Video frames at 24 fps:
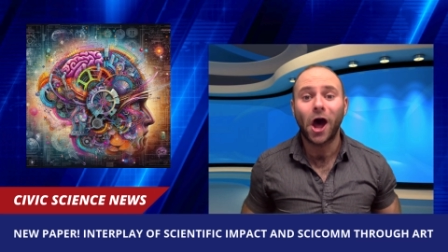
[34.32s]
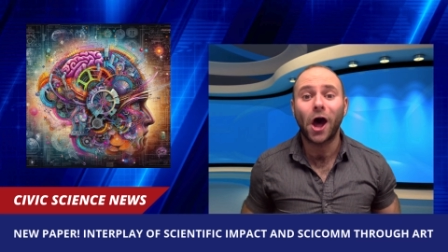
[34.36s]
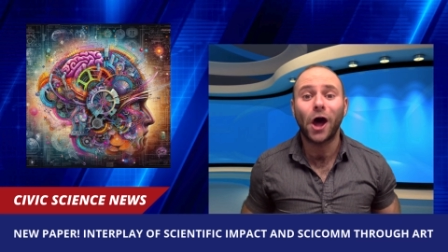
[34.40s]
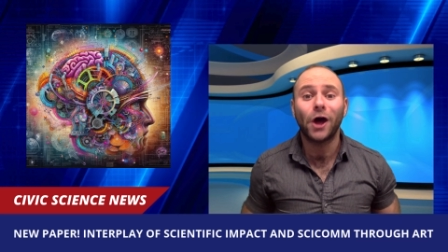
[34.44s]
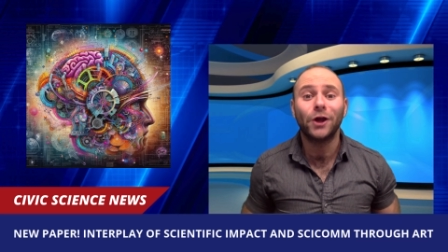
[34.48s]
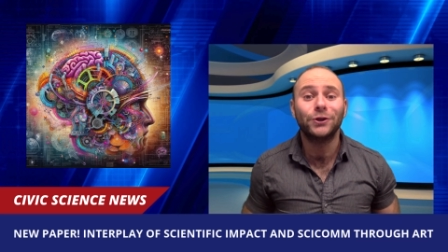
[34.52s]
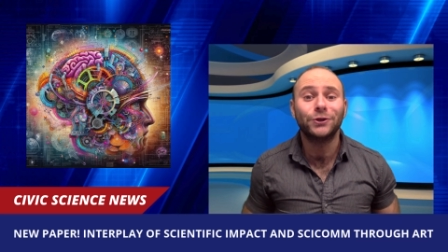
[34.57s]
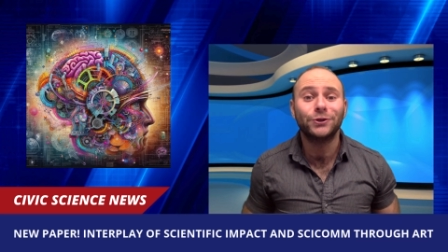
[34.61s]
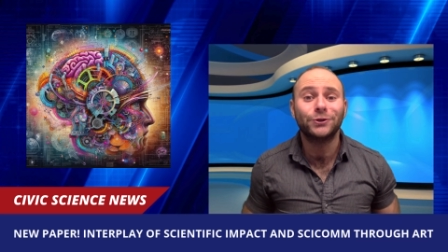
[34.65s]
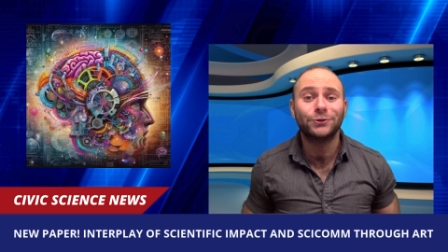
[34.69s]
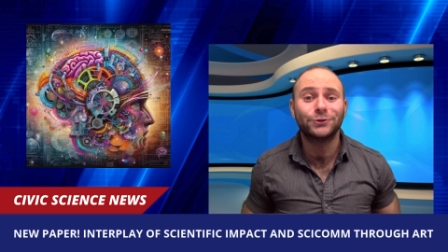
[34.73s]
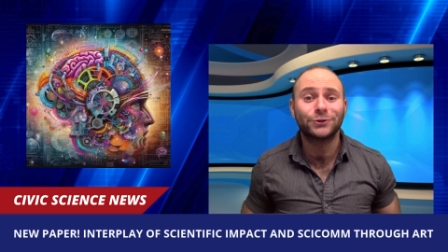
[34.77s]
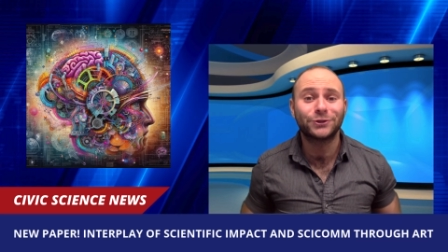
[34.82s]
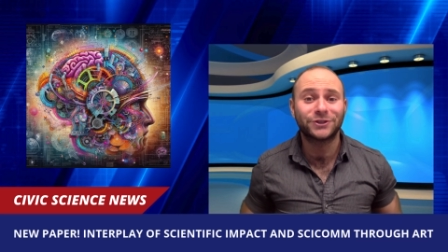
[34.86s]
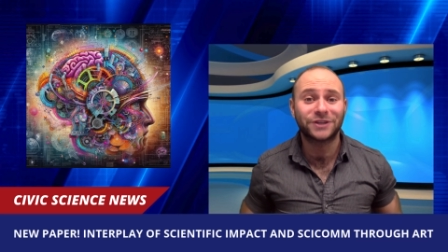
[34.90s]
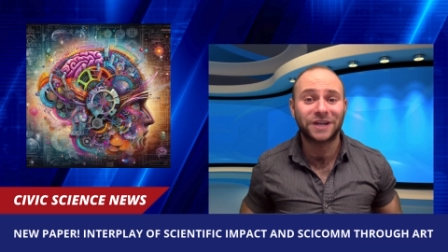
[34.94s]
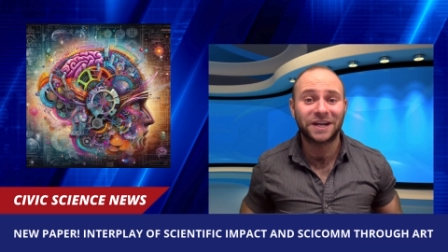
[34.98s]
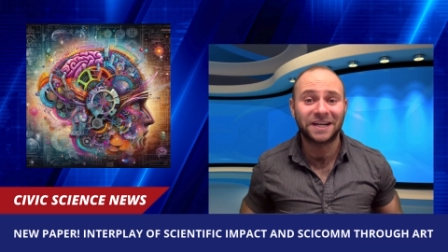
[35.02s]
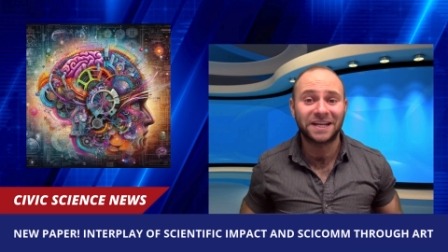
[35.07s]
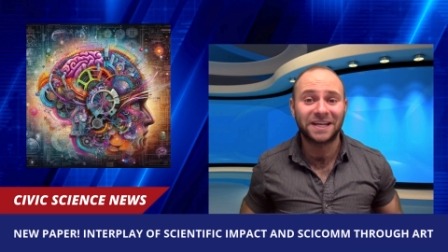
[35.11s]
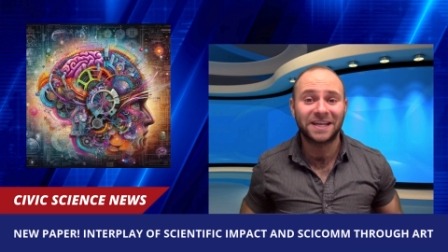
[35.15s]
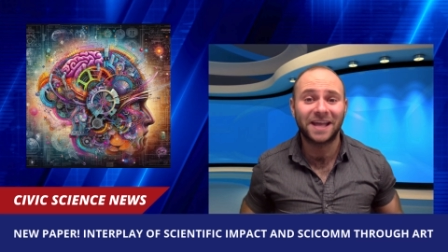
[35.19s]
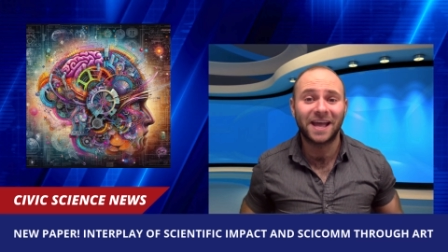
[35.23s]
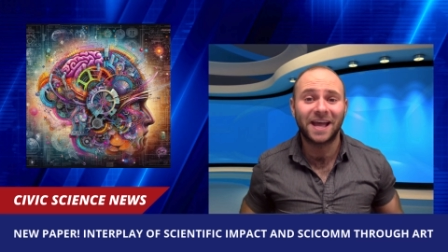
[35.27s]
A new
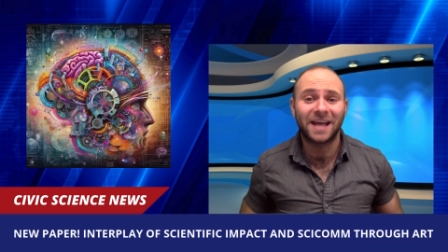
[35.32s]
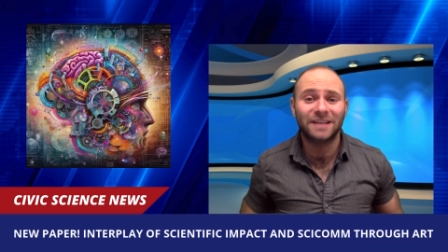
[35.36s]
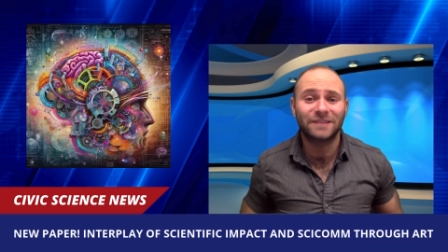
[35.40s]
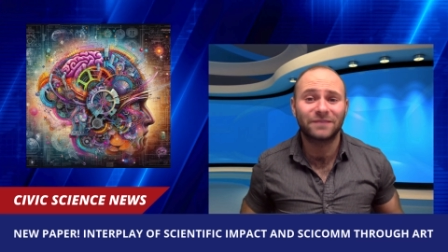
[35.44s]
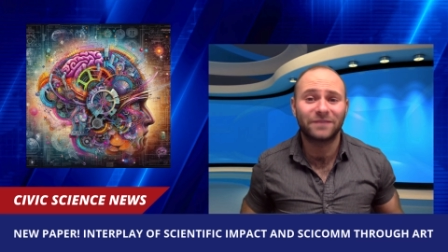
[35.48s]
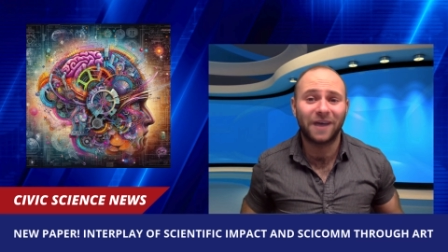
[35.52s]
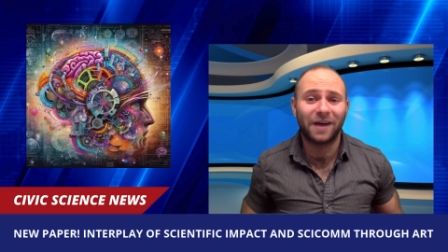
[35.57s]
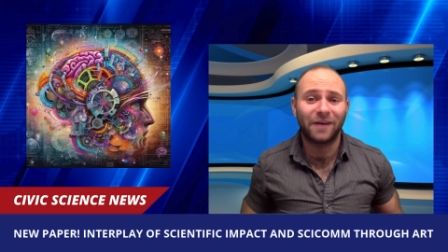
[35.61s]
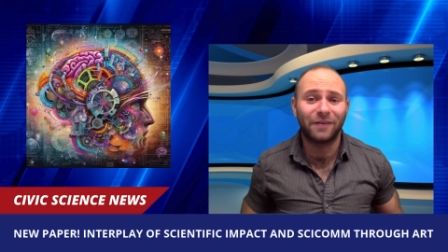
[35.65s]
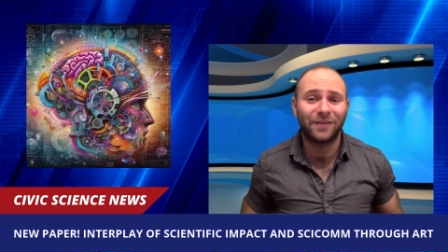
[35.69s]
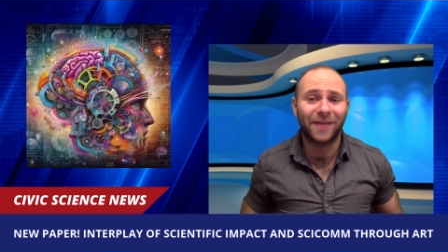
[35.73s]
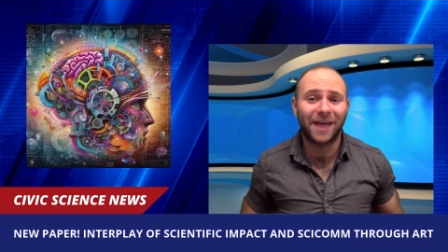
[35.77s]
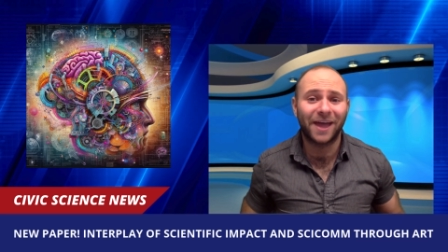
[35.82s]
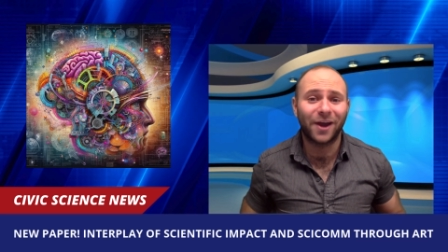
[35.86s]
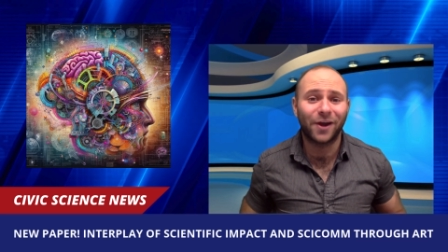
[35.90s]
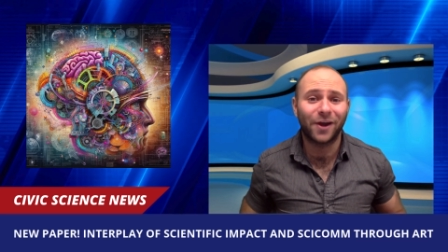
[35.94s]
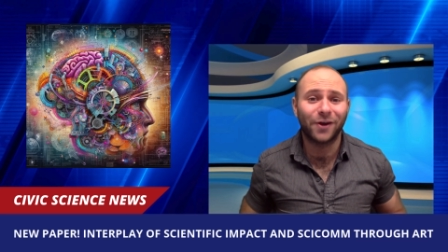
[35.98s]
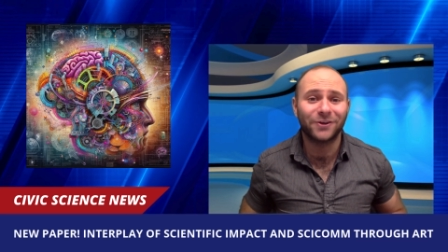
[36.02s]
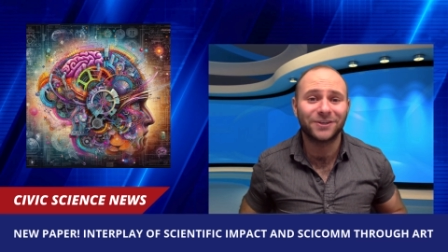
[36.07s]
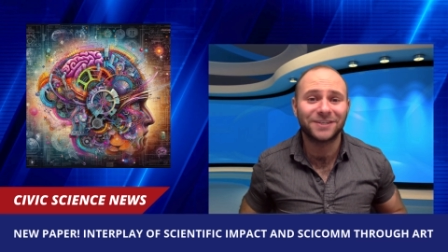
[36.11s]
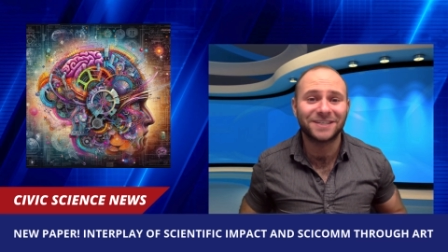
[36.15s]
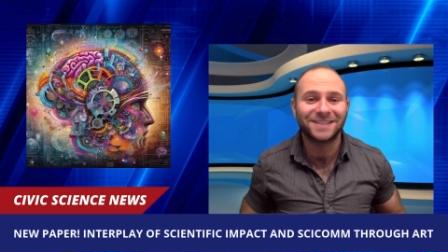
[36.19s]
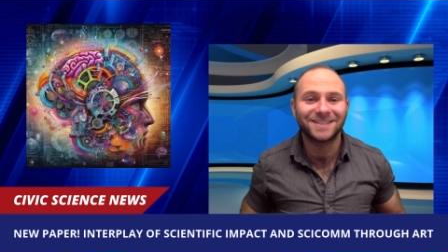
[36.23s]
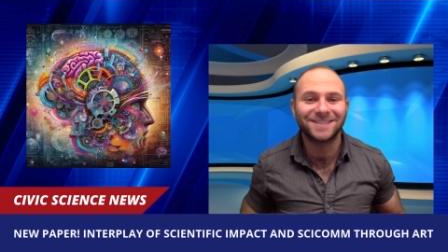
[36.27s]
study has found that
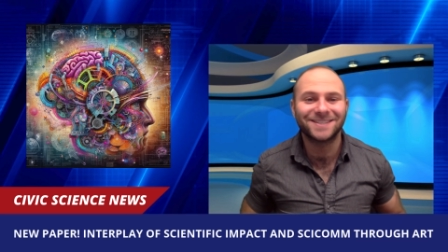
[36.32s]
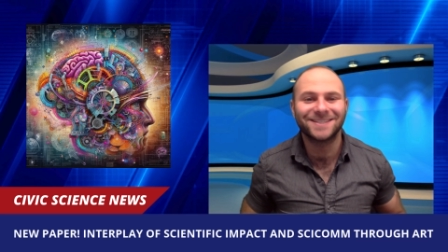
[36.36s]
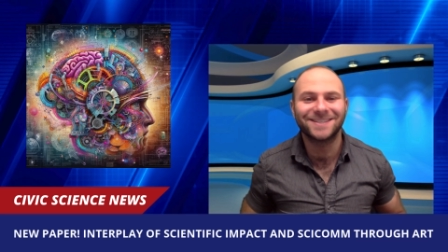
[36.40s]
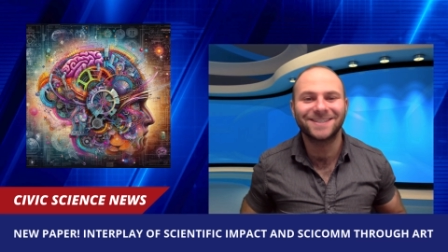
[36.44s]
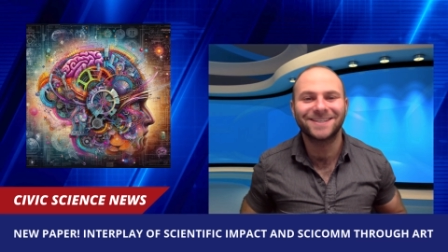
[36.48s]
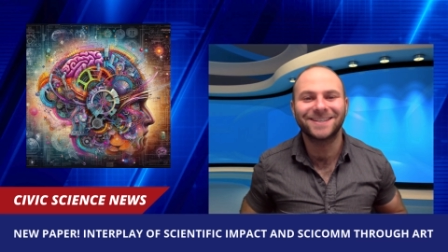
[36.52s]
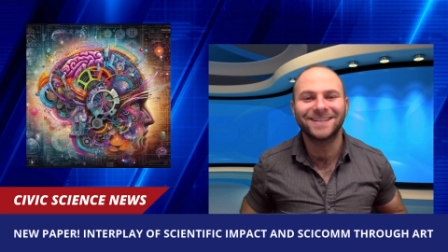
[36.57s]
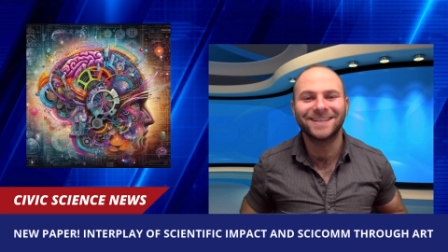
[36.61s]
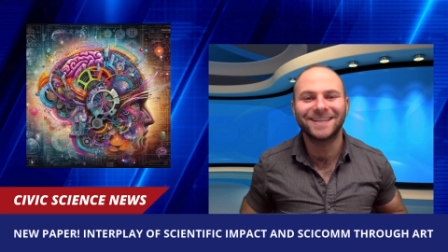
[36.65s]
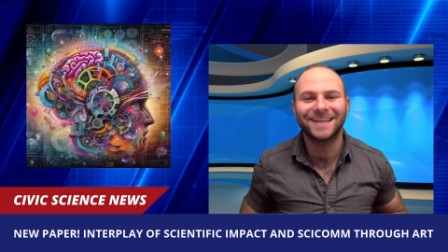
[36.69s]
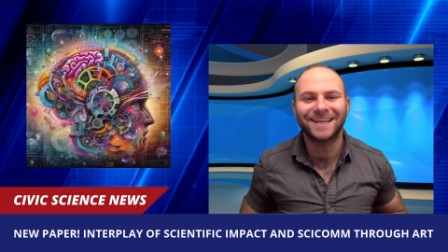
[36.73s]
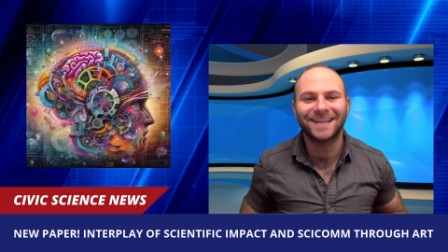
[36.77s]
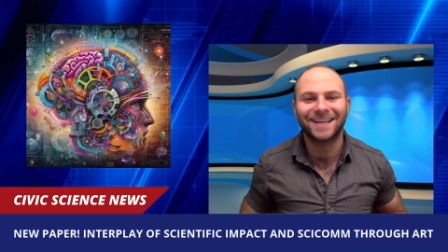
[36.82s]
artistically